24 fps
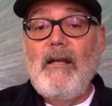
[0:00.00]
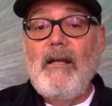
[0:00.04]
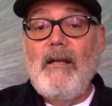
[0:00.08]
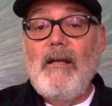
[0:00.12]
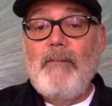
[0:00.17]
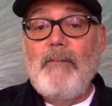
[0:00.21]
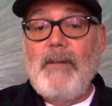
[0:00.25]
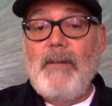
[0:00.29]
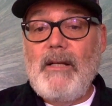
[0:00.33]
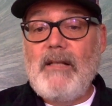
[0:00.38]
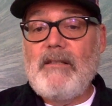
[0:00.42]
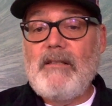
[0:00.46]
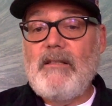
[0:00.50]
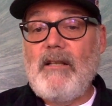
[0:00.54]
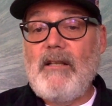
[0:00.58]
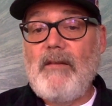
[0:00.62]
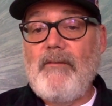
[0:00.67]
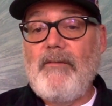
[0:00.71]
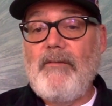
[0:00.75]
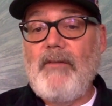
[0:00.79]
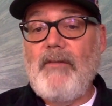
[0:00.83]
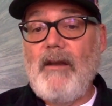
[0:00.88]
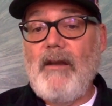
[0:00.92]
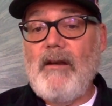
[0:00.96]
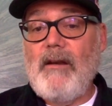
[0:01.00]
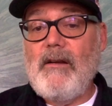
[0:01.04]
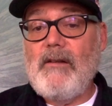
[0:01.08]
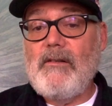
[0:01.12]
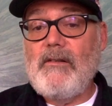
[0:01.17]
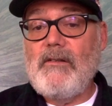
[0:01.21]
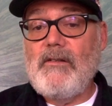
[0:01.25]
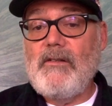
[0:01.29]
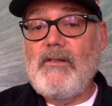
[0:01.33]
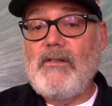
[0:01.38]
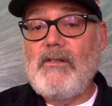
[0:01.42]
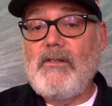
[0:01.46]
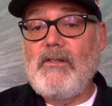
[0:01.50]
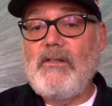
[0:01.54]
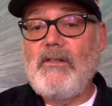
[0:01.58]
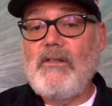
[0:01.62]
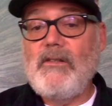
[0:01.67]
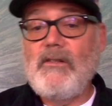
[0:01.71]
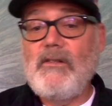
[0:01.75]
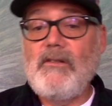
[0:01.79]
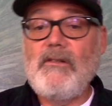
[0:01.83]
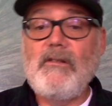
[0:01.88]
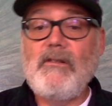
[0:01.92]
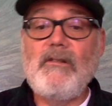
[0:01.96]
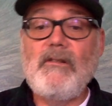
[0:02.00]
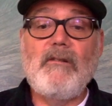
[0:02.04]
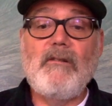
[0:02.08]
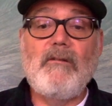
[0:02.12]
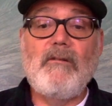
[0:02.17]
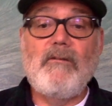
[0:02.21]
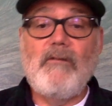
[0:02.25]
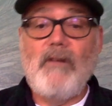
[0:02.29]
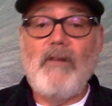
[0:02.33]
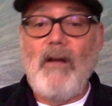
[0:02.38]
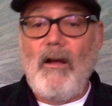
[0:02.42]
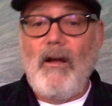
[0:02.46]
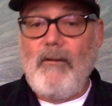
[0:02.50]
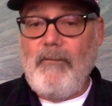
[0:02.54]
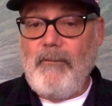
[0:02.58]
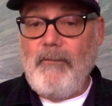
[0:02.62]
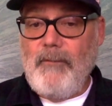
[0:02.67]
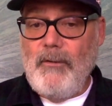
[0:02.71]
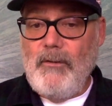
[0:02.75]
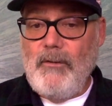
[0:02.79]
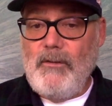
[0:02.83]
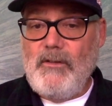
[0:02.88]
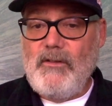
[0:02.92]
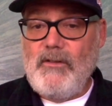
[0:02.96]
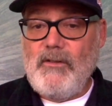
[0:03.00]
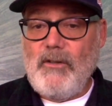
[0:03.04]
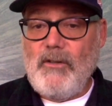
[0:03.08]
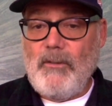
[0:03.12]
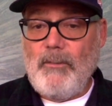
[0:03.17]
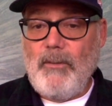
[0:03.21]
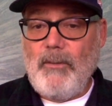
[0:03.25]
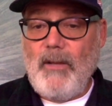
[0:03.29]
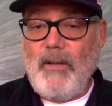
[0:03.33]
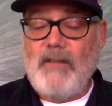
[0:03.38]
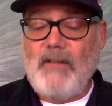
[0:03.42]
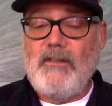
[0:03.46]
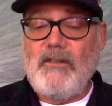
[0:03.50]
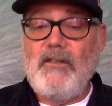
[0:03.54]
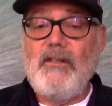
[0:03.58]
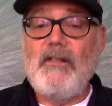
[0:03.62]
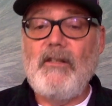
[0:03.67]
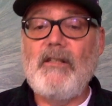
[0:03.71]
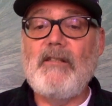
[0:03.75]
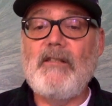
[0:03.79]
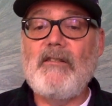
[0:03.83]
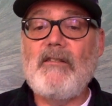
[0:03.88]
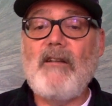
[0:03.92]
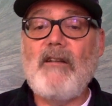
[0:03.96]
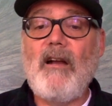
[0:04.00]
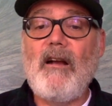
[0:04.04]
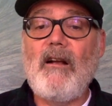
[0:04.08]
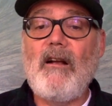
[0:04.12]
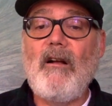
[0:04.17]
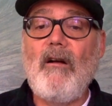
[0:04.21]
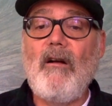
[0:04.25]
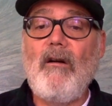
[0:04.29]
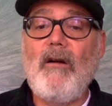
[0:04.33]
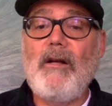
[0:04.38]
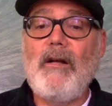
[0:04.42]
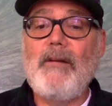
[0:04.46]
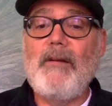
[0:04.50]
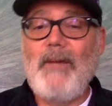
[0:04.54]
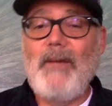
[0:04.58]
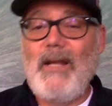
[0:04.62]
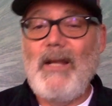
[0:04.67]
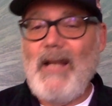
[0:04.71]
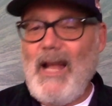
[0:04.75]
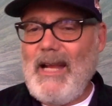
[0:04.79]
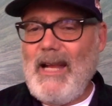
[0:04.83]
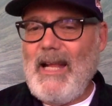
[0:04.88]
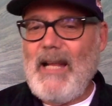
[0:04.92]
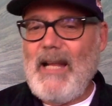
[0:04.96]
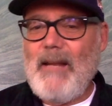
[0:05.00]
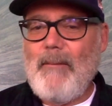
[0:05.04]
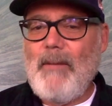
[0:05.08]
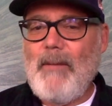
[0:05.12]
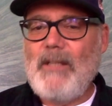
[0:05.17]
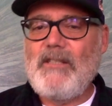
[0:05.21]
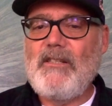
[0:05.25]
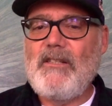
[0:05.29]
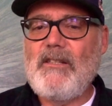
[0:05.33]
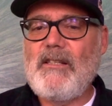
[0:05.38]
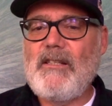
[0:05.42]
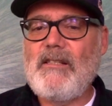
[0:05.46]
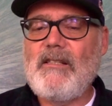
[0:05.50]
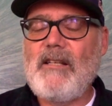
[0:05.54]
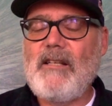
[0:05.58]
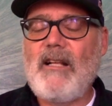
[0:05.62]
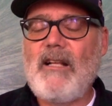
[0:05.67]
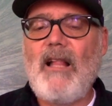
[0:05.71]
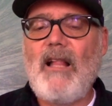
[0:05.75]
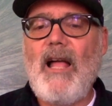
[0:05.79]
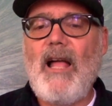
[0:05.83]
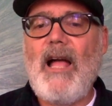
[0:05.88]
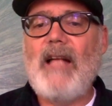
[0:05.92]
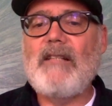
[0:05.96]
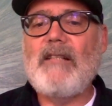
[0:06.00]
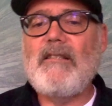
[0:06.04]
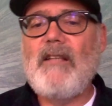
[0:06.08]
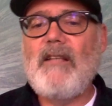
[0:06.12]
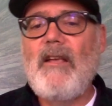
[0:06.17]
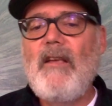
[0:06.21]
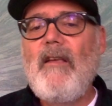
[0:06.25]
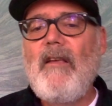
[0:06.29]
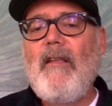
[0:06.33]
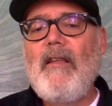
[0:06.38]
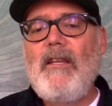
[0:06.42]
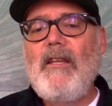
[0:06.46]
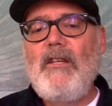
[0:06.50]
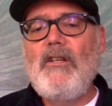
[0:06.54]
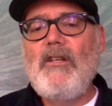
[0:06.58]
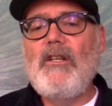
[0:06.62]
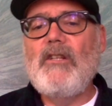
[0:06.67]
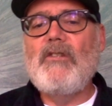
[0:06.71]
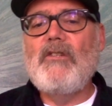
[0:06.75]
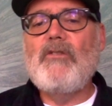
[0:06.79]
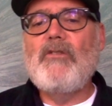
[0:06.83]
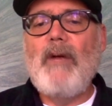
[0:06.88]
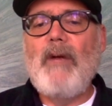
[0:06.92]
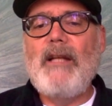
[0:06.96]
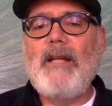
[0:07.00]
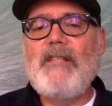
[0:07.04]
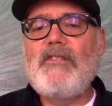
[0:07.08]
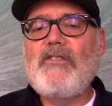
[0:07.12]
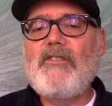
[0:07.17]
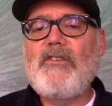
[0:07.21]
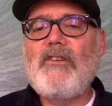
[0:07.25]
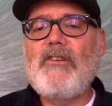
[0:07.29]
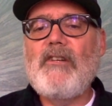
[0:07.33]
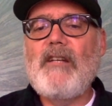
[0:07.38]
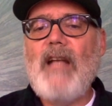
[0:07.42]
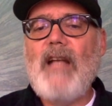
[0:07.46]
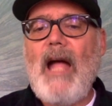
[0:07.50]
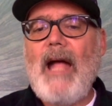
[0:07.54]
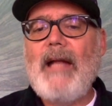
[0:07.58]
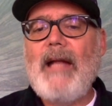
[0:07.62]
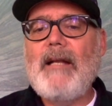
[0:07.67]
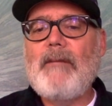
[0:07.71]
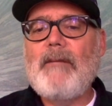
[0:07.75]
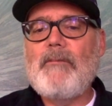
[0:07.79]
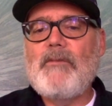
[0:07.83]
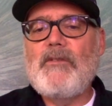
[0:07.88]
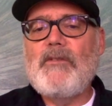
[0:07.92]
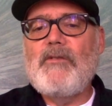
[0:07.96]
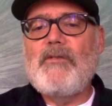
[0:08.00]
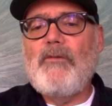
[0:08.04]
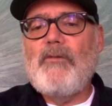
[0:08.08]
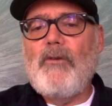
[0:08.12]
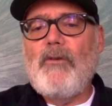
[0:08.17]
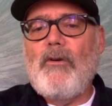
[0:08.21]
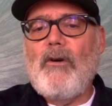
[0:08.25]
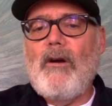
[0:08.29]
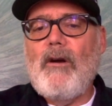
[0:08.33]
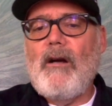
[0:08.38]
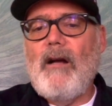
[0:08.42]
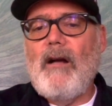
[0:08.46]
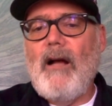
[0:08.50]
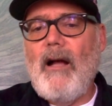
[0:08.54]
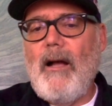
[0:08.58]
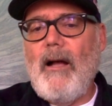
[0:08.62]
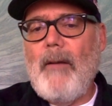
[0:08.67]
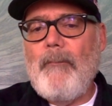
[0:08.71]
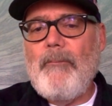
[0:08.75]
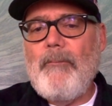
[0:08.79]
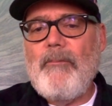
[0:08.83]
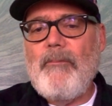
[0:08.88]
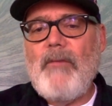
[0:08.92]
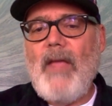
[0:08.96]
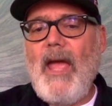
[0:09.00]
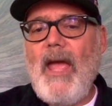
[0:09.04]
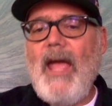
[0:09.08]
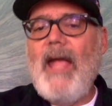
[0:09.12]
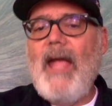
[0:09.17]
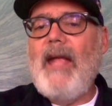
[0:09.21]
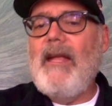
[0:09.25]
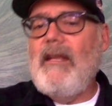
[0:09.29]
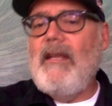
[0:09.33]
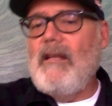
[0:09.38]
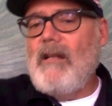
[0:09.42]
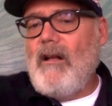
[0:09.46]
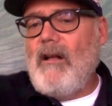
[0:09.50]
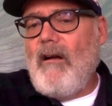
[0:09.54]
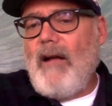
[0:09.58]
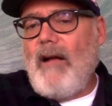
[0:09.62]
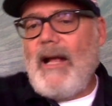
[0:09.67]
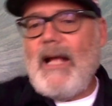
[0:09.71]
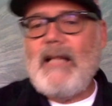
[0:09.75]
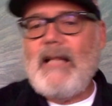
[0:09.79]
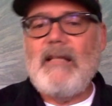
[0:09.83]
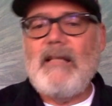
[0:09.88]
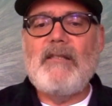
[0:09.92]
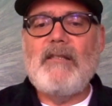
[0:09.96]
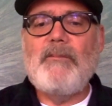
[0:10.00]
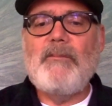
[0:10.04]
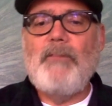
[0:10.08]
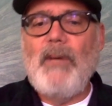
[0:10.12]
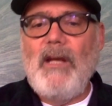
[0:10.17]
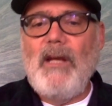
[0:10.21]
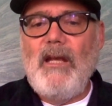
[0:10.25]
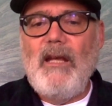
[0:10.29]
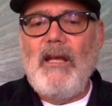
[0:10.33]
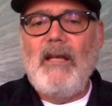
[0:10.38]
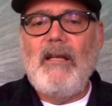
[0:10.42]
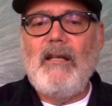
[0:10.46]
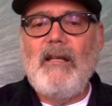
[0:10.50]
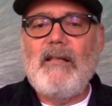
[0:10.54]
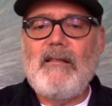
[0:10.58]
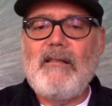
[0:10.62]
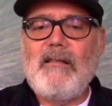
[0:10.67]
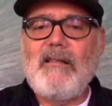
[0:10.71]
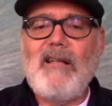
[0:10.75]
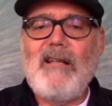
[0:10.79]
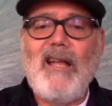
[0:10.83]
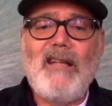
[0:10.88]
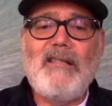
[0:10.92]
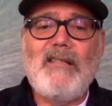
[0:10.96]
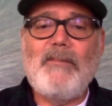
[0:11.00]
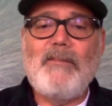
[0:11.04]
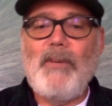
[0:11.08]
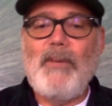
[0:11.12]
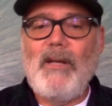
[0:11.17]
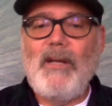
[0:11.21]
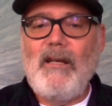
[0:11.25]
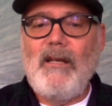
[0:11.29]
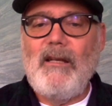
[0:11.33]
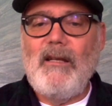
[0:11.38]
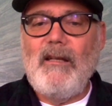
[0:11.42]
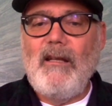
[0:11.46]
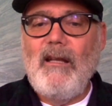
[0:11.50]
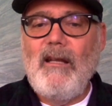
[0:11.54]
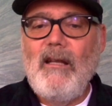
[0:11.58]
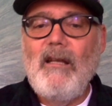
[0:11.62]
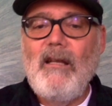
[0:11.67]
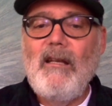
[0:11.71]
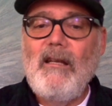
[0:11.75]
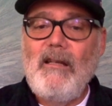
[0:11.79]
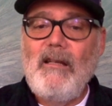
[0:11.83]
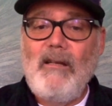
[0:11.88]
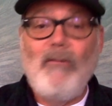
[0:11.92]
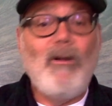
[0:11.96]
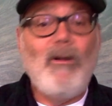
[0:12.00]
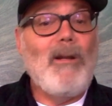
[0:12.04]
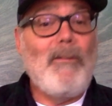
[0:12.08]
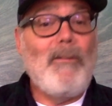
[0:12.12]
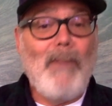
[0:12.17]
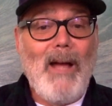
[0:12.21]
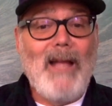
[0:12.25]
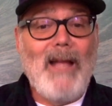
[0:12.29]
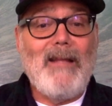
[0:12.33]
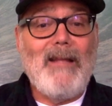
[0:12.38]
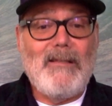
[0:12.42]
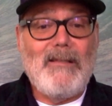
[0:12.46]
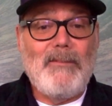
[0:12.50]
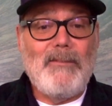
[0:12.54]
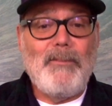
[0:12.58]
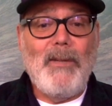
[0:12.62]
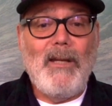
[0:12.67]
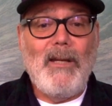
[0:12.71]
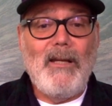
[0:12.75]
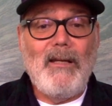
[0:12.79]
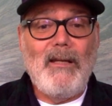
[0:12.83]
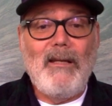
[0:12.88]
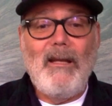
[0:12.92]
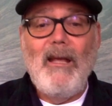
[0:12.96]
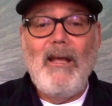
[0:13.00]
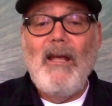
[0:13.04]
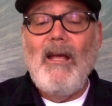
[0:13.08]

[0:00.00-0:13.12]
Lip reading: because if there's a food surplus, you can start going, and I kind of mentioned this in class, you can trade certain items for, hey, you know, I got this pig, it's a nice pig. You want to buy this pig?